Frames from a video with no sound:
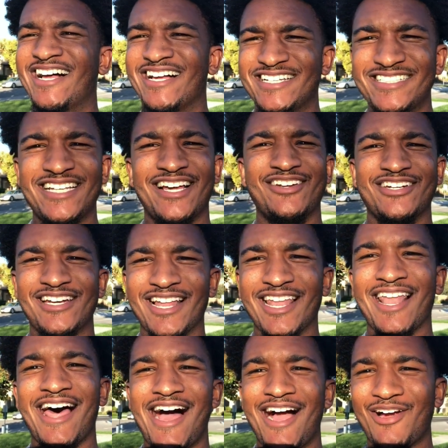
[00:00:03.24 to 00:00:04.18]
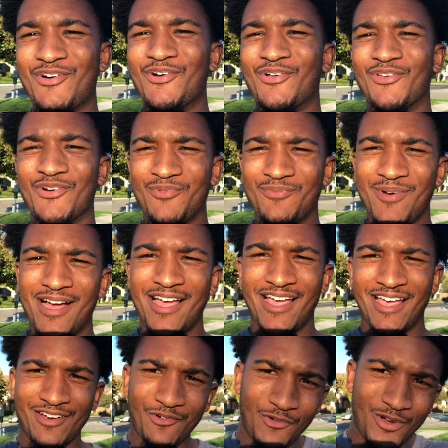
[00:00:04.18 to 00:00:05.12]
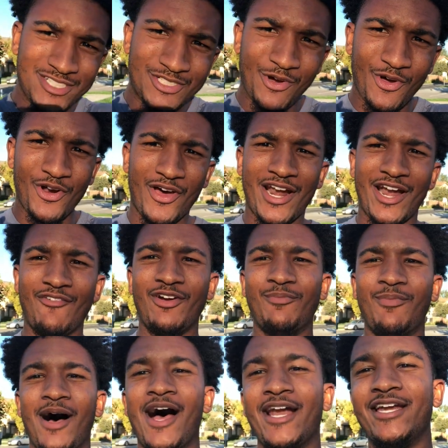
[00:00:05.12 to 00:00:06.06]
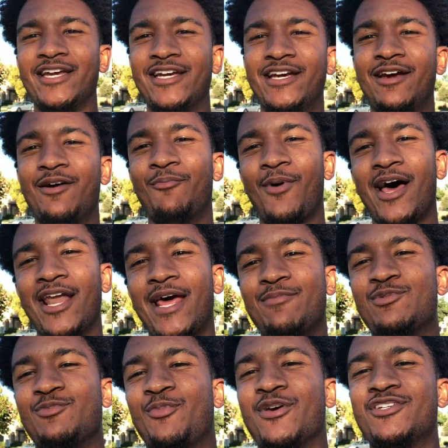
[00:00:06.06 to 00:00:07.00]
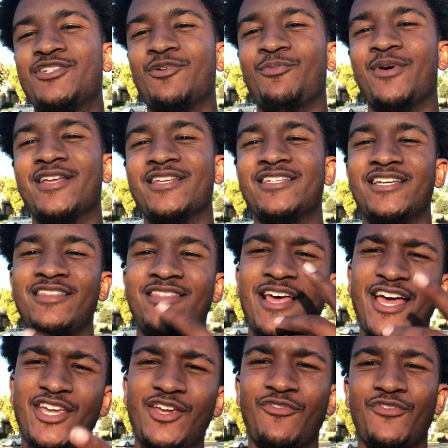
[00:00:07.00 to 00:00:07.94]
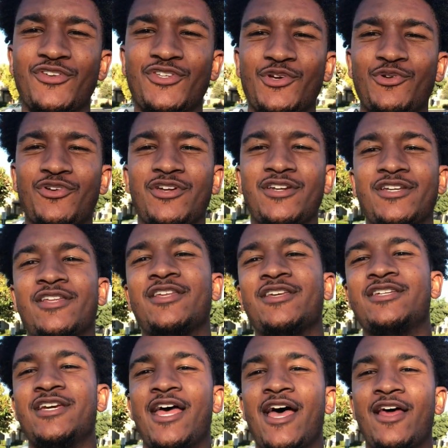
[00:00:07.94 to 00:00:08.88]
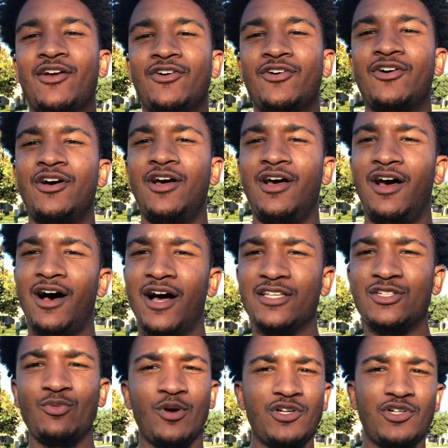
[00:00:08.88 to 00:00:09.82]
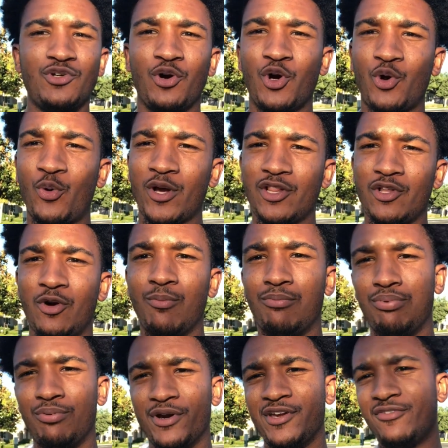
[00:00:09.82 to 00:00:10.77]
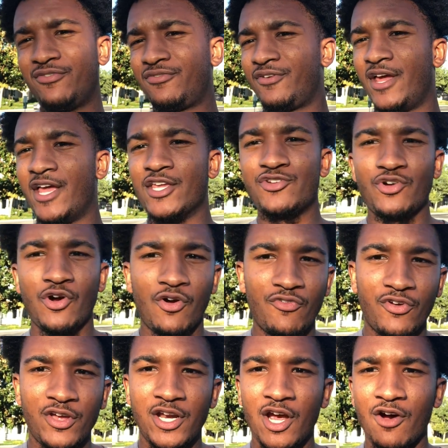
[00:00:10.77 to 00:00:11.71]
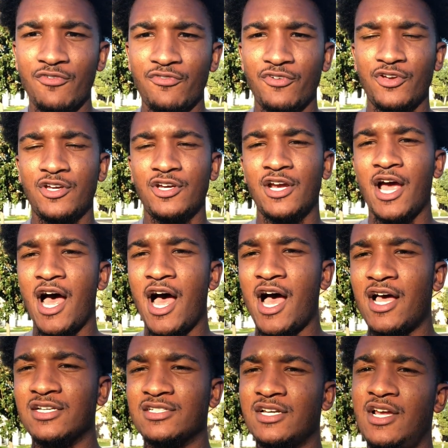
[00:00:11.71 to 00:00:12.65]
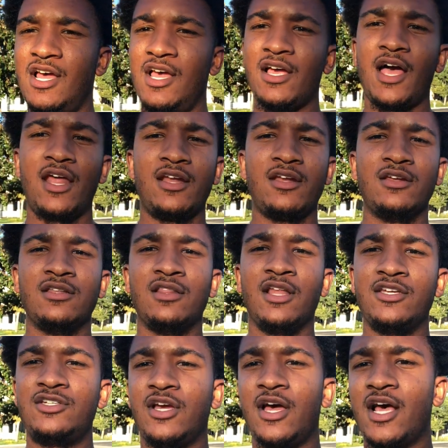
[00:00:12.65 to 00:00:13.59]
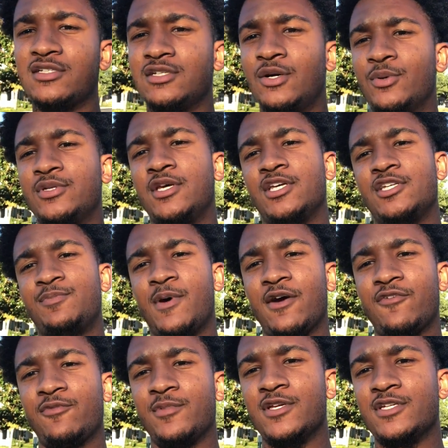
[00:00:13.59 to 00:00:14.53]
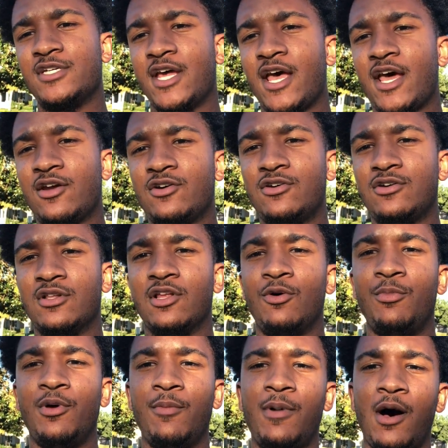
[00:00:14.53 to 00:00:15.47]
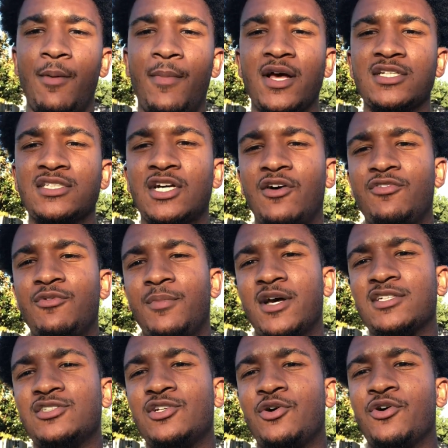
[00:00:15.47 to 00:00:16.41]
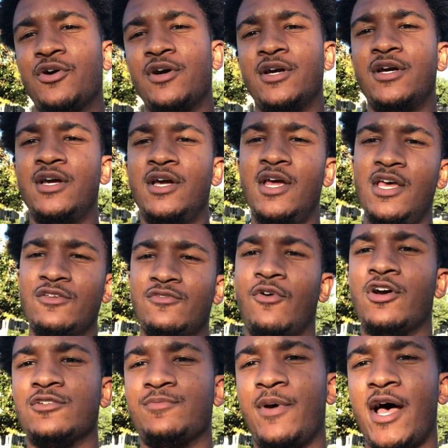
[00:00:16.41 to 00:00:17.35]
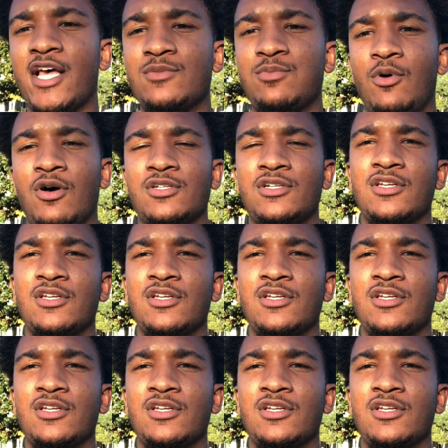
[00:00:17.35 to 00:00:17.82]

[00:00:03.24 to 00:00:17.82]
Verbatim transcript: It sounded a lot cooler in my head. What's going on, everybody? My name is Bishop Mency. Thank you for tuning into the channel. I just want to do a quick little brief intro video for you guys, kind of let you guys know what to expect from the channel, a little bit about myself and my story as far as basketball is